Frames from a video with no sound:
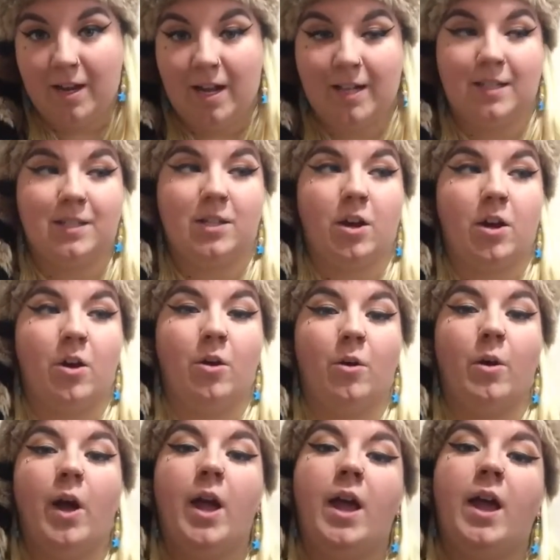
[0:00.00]
And
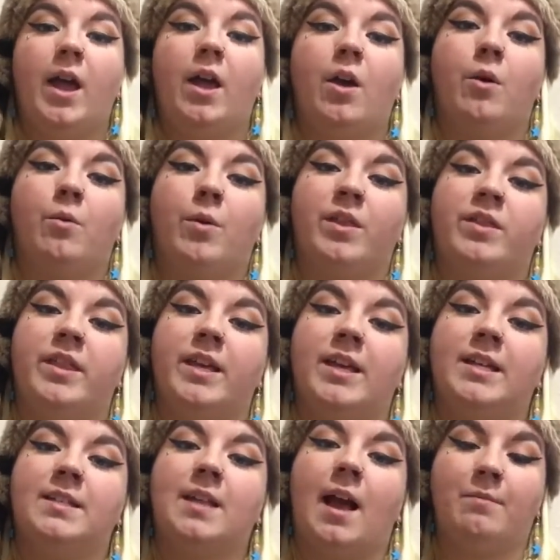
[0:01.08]
so with
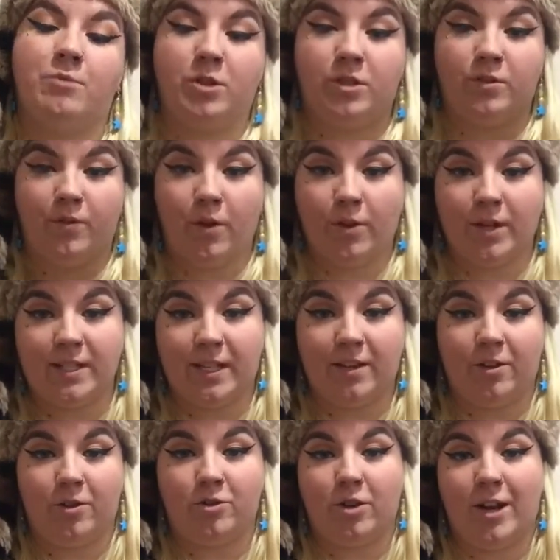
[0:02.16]
this, I'm just focusing
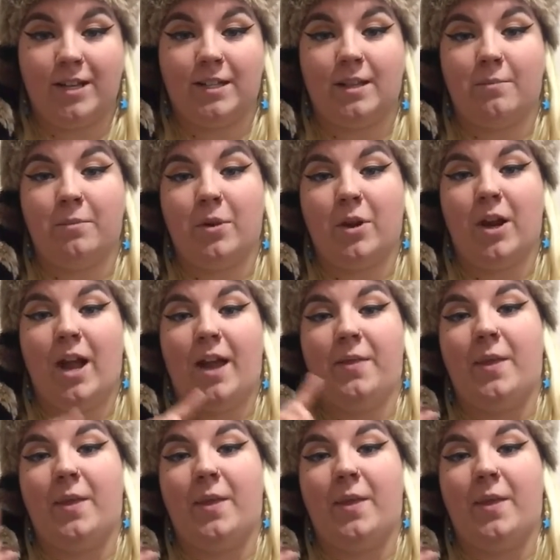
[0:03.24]
on dry December, and